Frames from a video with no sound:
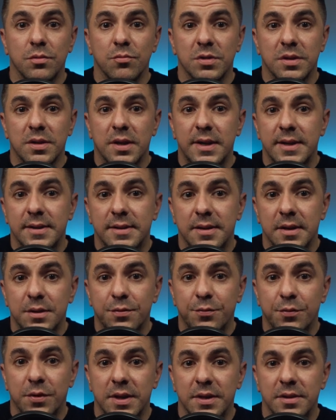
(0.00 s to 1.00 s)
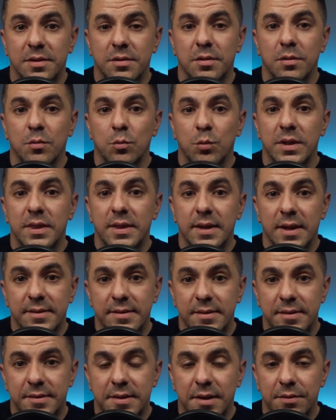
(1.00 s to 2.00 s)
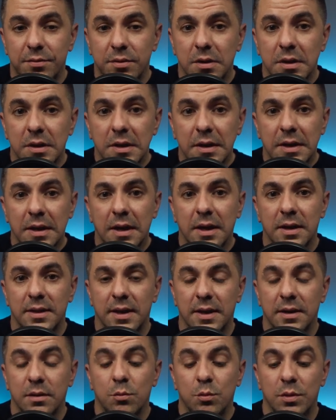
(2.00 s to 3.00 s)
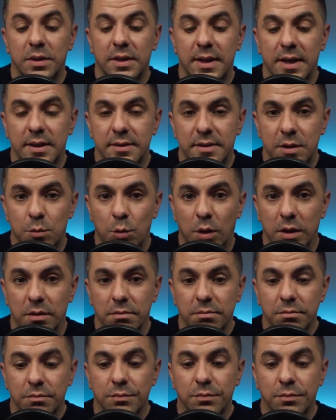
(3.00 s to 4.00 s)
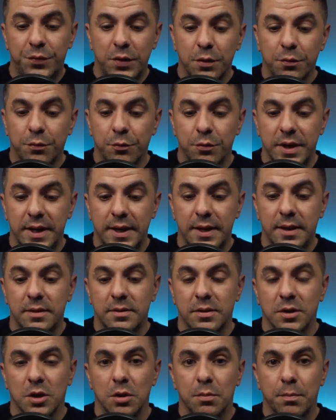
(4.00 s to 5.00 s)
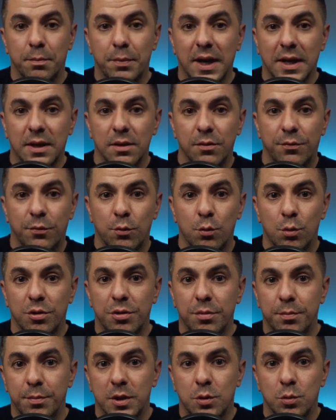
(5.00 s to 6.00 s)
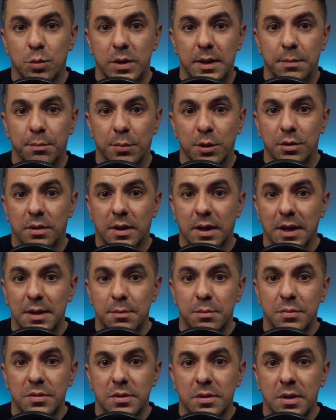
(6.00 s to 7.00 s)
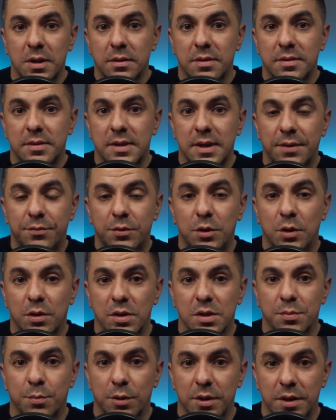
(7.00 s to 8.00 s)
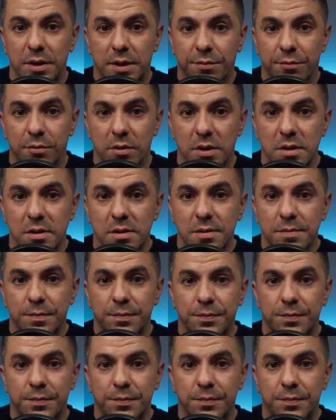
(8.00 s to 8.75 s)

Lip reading: recite a test phrase with the sE7 and then with the NT1. Feel free to go back and forth between both clips to see if you can spot the difference.